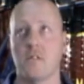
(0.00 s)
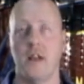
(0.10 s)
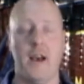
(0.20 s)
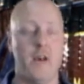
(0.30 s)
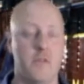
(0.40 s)

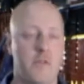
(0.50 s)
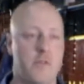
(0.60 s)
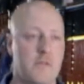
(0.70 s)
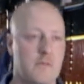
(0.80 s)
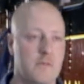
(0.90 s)
house
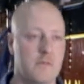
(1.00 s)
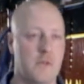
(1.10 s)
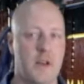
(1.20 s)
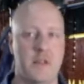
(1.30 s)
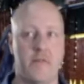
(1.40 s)

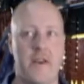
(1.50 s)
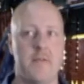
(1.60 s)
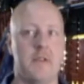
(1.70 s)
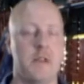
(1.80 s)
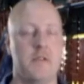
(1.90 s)
and the
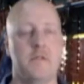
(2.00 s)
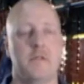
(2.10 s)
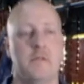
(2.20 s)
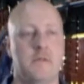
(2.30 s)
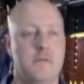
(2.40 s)
family,
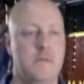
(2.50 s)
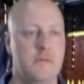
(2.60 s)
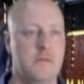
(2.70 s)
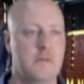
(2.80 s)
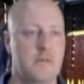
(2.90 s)

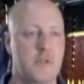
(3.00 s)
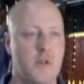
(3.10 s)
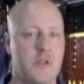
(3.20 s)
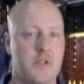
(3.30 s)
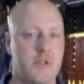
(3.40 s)
the
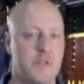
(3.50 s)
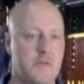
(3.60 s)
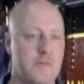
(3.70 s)
organization.